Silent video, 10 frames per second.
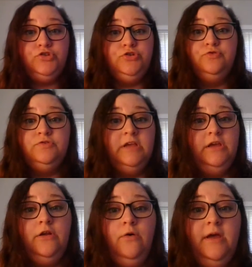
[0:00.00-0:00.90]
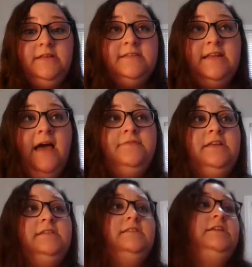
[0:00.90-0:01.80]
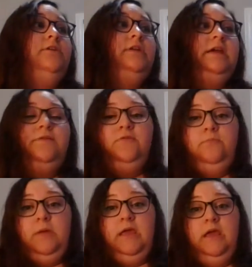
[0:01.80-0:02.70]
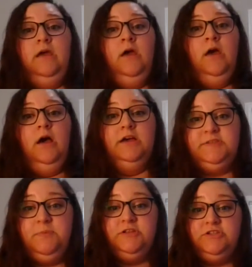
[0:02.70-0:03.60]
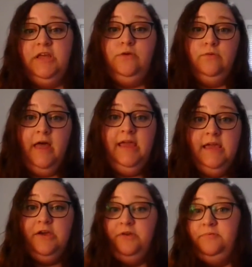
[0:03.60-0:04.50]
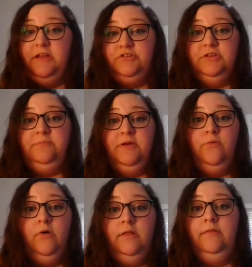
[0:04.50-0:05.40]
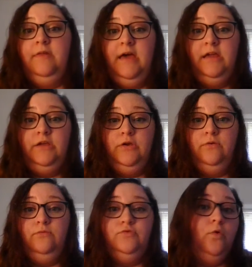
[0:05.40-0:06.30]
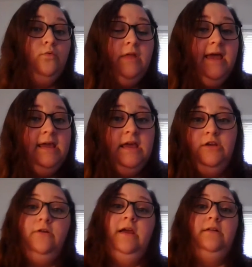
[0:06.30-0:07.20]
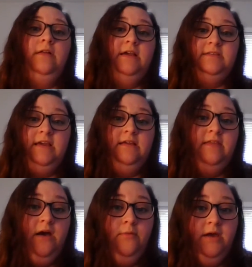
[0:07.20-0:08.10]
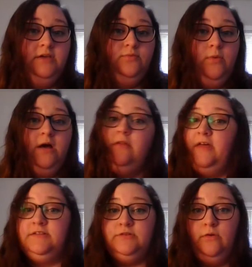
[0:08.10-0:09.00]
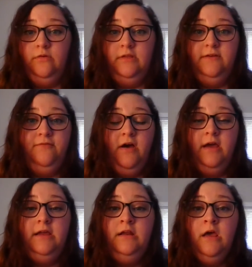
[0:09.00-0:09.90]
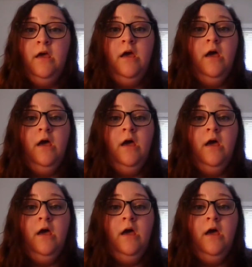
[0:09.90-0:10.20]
choose, it doesn't have to necessarily even be a speech that you like. It could potentially be one that you don't like and you're analyzing it that way as well. That's totally fine.